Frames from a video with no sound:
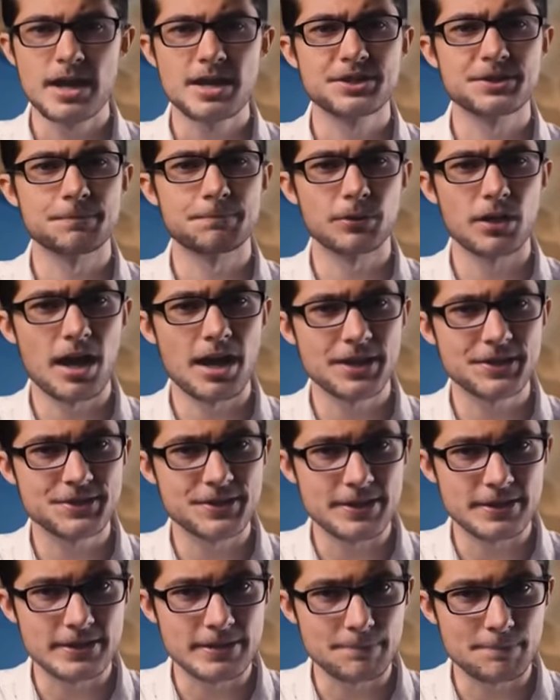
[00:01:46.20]
supplies
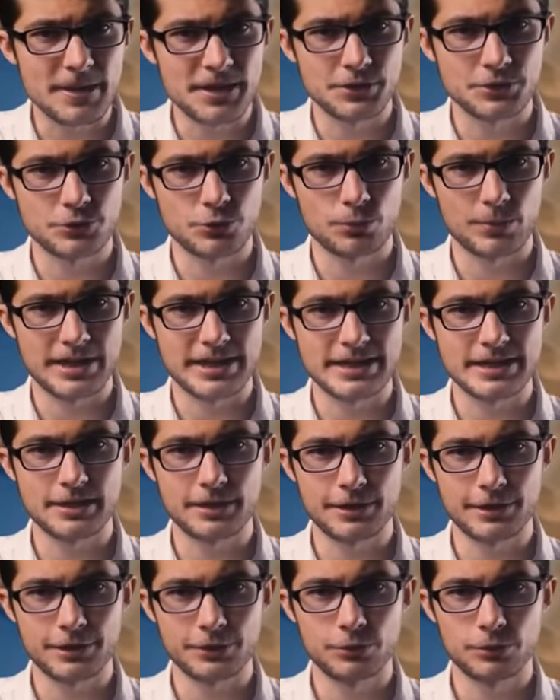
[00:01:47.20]
in the Mediterranean
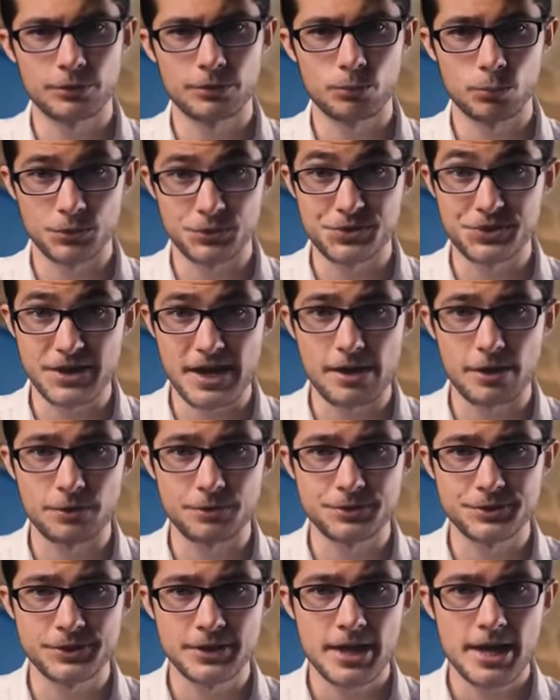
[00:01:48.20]
theater were
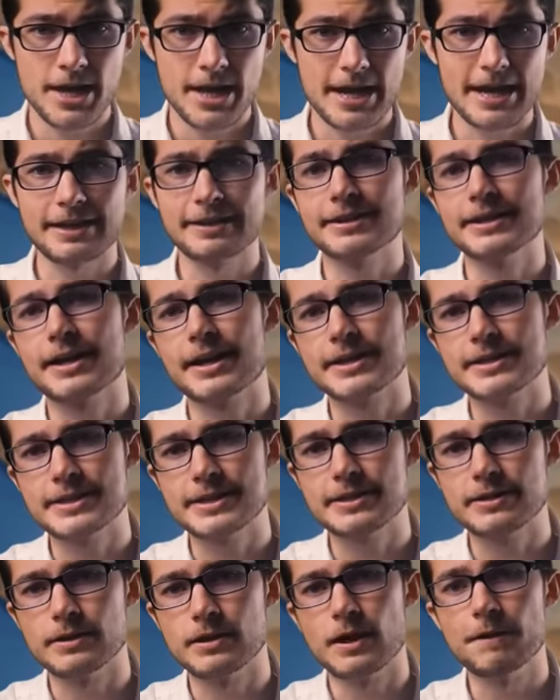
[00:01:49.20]
scarce, and the
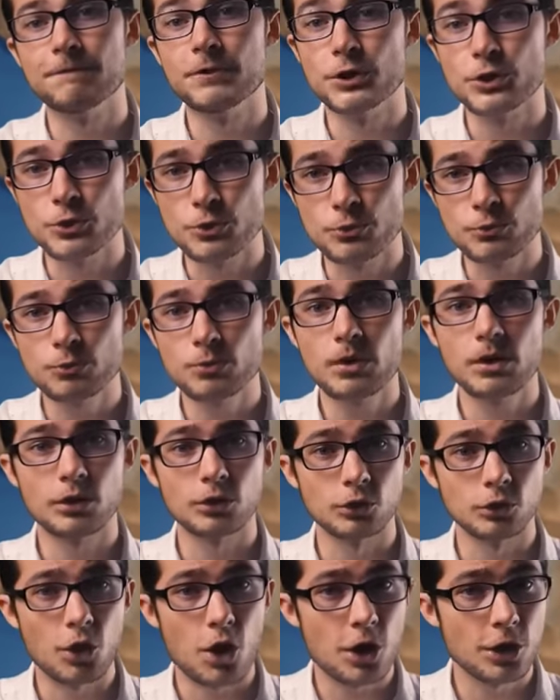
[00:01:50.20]
idea of a new,
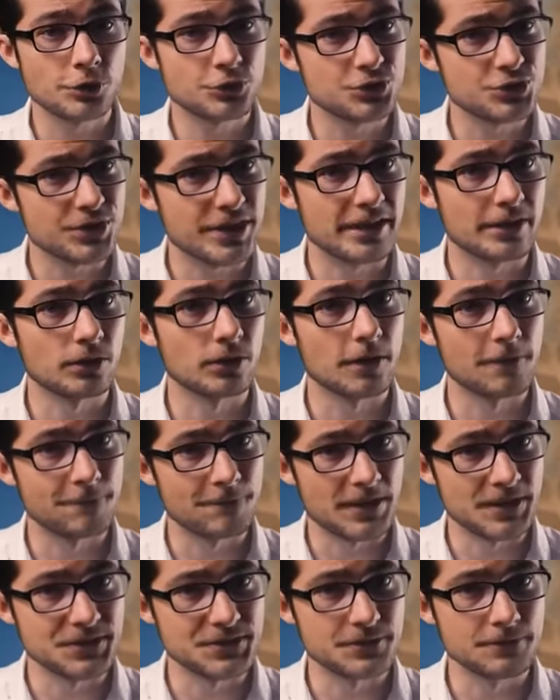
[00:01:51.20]
large scale
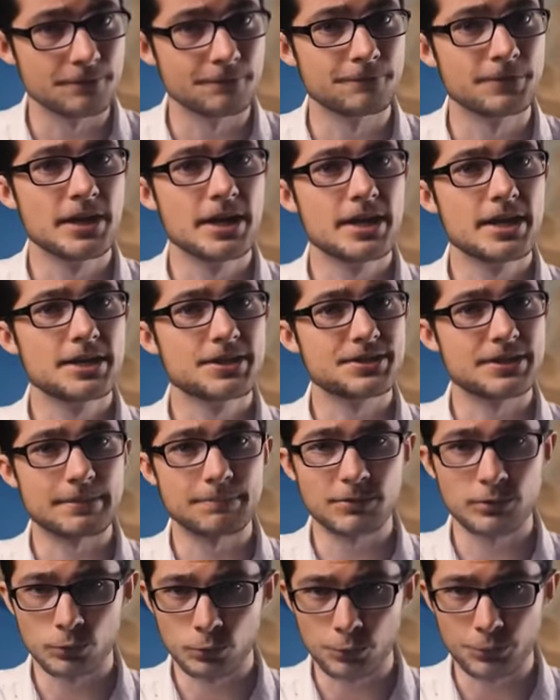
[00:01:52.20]
offensive
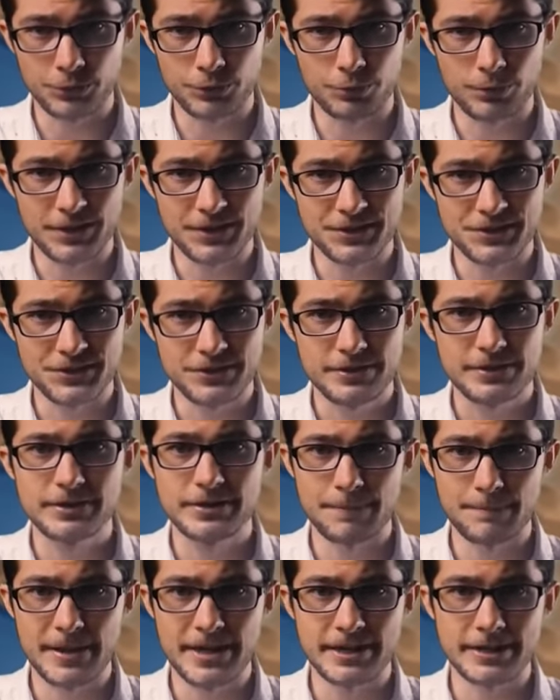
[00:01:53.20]
seemed ludicrous
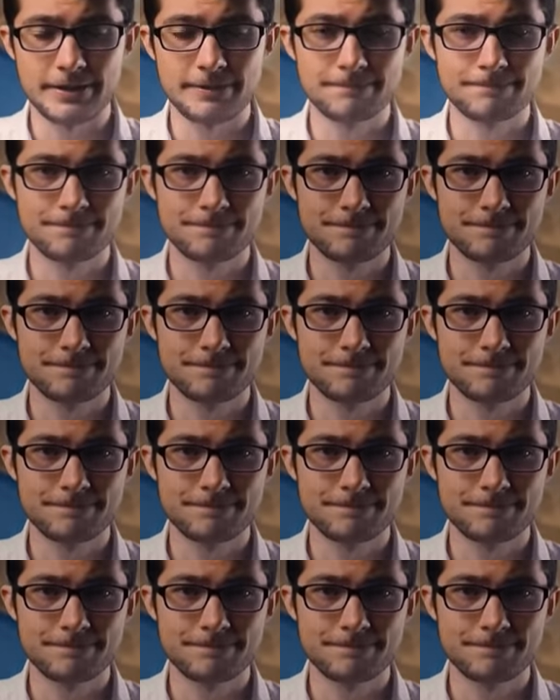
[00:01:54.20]
to many.